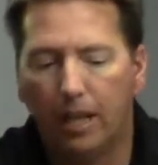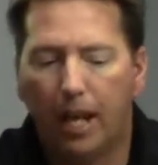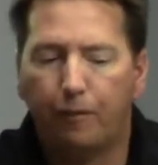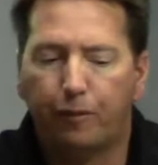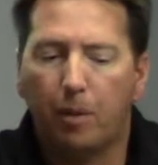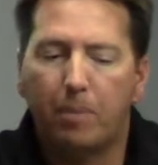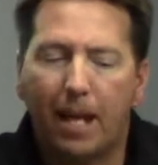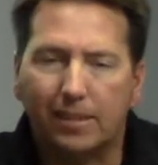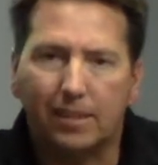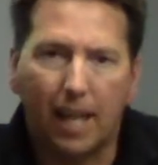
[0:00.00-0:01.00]
and from
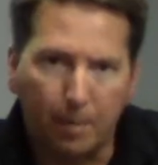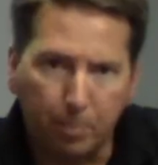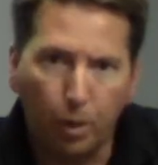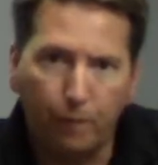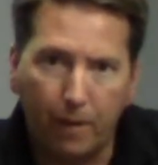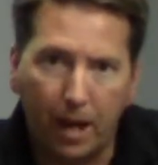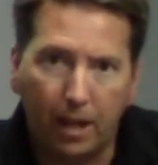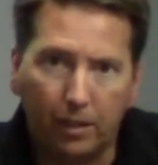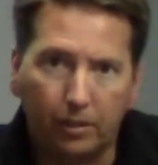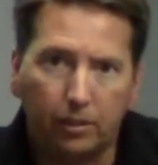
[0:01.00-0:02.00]
that slab
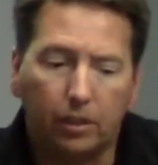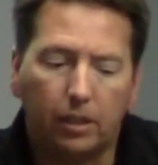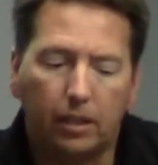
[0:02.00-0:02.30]
profile,